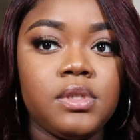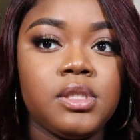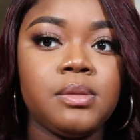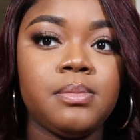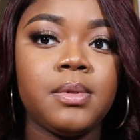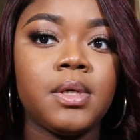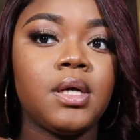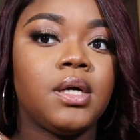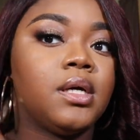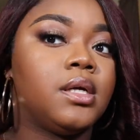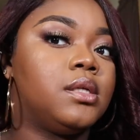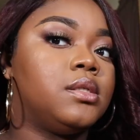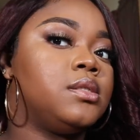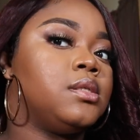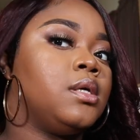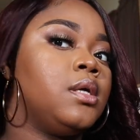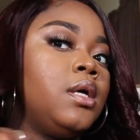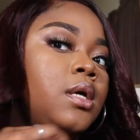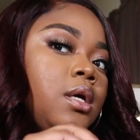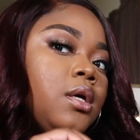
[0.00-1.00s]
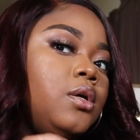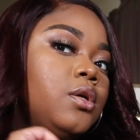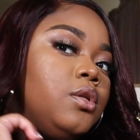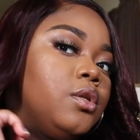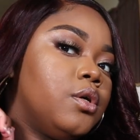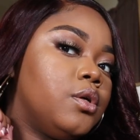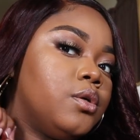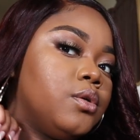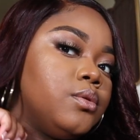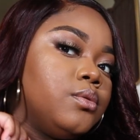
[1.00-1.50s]
just because, you
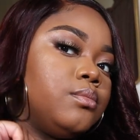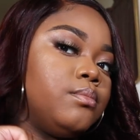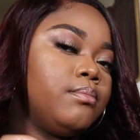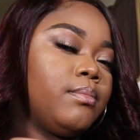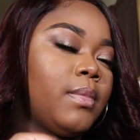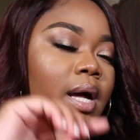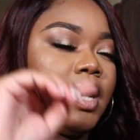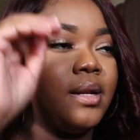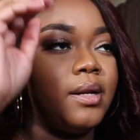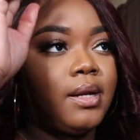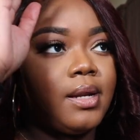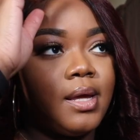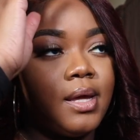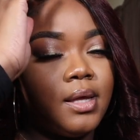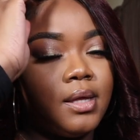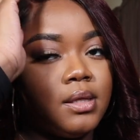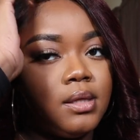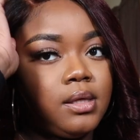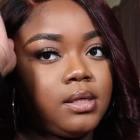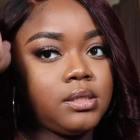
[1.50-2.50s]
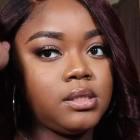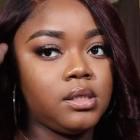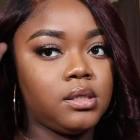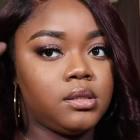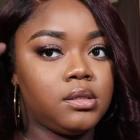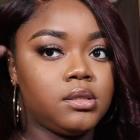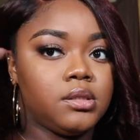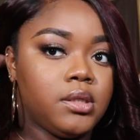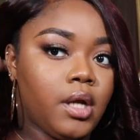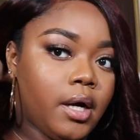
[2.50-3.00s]
know, my neck is a
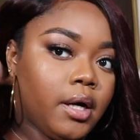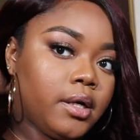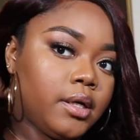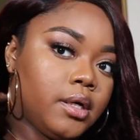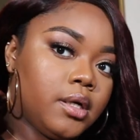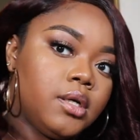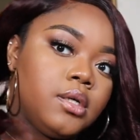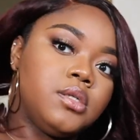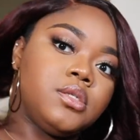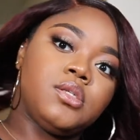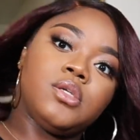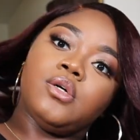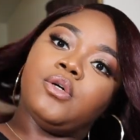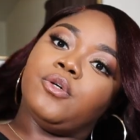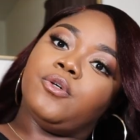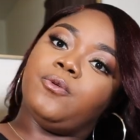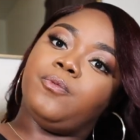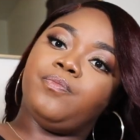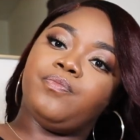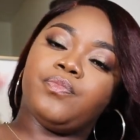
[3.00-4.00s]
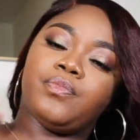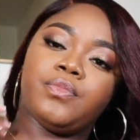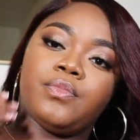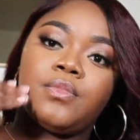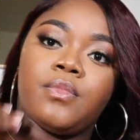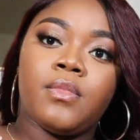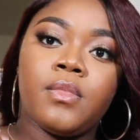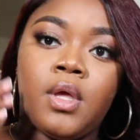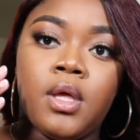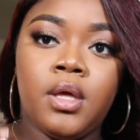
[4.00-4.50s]
darker, so
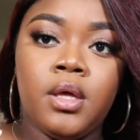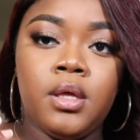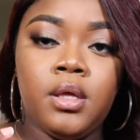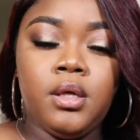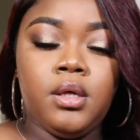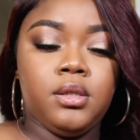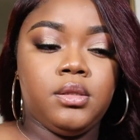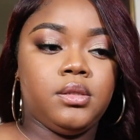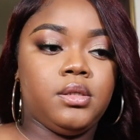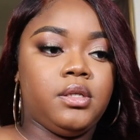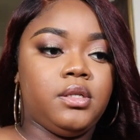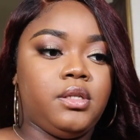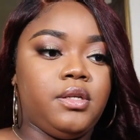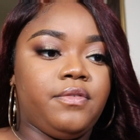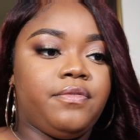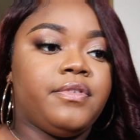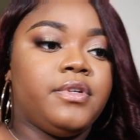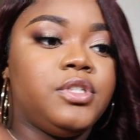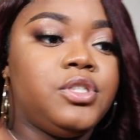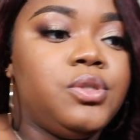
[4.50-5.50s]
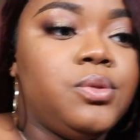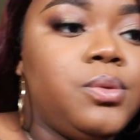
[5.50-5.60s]
the difference